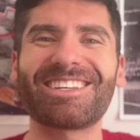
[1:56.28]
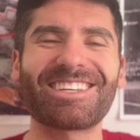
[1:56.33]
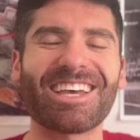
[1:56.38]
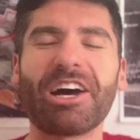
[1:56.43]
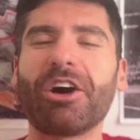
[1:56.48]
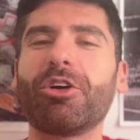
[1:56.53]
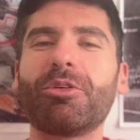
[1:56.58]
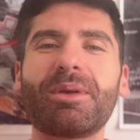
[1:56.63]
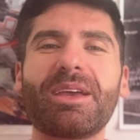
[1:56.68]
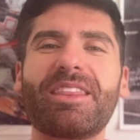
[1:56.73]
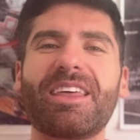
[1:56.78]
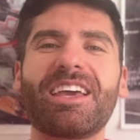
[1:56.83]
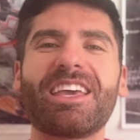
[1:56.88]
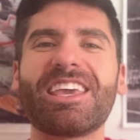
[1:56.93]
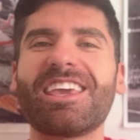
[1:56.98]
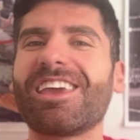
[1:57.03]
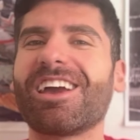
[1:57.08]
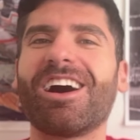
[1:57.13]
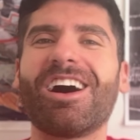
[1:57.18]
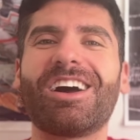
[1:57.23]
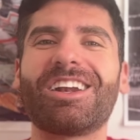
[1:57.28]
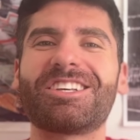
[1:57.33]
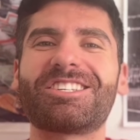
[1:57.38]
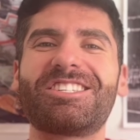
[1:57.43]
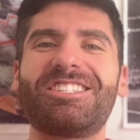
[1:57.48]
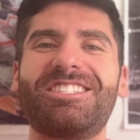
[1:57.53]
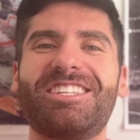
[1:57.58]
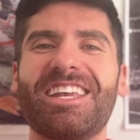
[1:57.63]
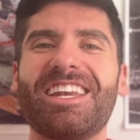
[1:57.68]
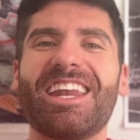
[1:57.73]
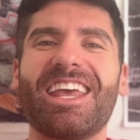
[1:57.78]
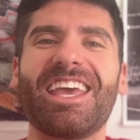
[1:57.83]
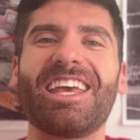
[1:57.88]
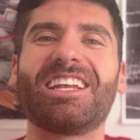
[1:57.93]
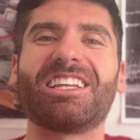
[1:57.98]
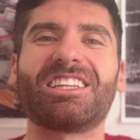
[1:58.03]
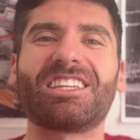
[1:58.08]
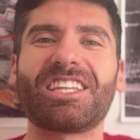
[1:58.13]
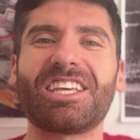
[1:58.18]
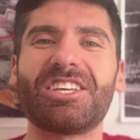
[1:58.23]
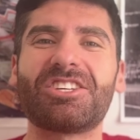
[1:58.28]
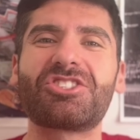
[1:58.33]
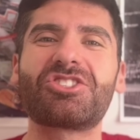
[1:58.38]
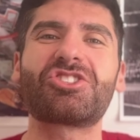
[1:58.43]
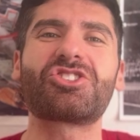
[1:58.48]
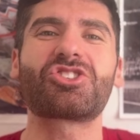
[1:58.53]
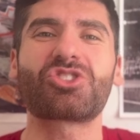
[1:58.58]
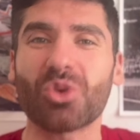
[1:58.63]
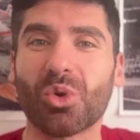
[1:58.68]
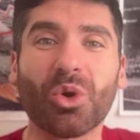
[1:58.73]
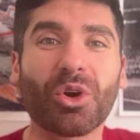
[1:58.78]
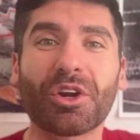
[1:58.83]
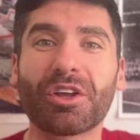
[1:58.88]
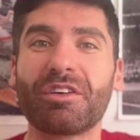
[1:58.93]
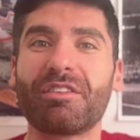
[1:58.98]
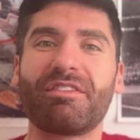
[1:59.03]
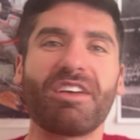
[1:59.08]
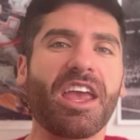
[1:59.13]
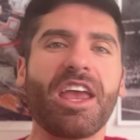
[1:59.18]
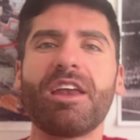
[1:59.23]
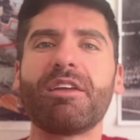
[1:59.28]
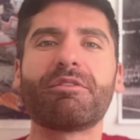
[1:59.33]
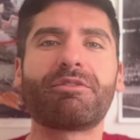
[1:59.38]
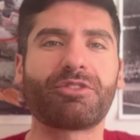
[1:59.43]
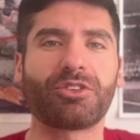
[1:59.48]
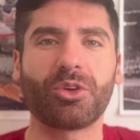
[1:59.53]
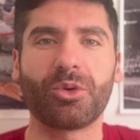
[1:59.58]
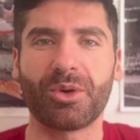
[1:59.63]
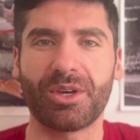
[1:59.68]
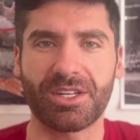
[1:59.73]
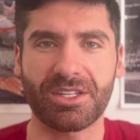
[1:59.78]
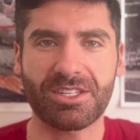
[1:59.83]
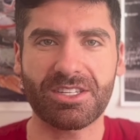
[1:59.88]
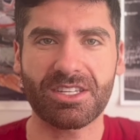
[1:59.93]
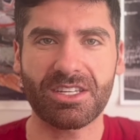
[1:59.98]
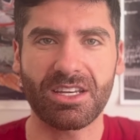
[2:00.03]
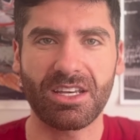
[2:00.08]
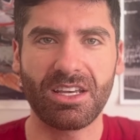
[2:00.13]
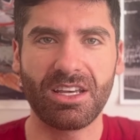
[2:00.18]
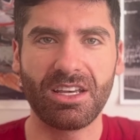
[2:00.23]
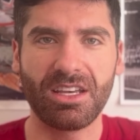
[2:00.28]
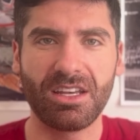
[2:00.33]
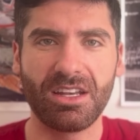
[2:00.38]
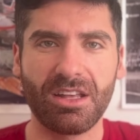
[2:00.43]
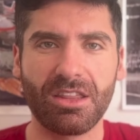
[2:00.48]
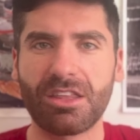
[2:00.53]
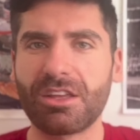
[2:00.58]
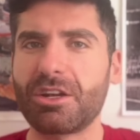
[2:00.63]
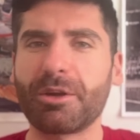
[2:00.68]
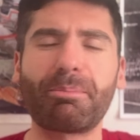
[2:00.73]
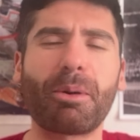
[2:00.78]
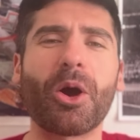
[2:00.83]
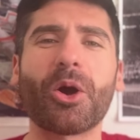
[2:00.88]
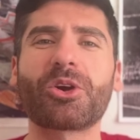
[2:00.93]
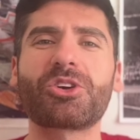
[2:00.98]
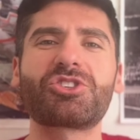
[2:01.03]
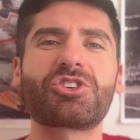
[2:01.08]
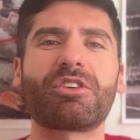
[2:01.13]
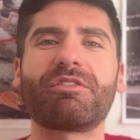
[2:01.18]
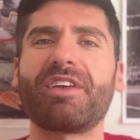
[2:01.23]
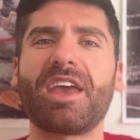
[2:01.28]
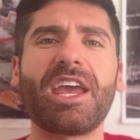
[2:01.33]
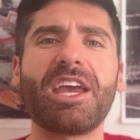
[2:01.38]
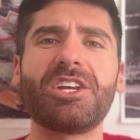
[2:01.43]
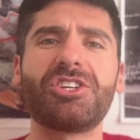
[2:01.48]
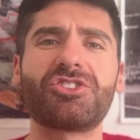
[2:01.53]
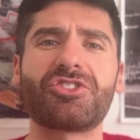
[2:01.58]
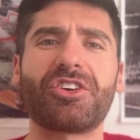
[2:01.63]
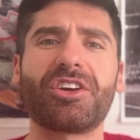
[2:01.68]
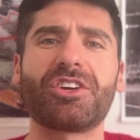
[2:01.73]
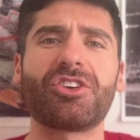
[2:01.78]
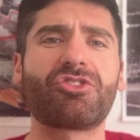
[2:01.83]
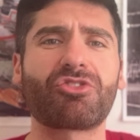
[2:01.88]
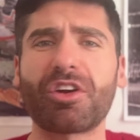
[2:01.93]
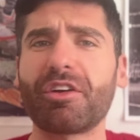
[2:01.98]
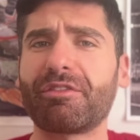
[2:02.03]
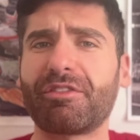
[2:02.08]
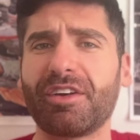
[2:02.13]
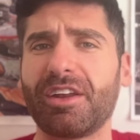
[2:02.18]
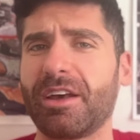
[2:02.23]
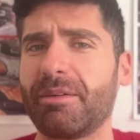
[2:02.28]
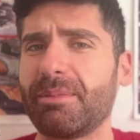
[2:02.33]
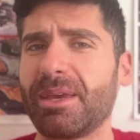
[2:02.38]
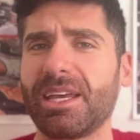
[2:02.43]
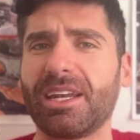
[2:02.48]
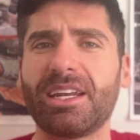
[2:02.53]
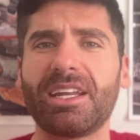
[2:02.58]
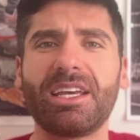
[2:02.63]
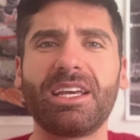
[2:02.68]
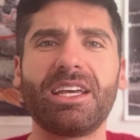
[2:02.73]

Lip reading: tell me that Giannis didn't at least sort of influence the departure of Adrian Griffin. I mean,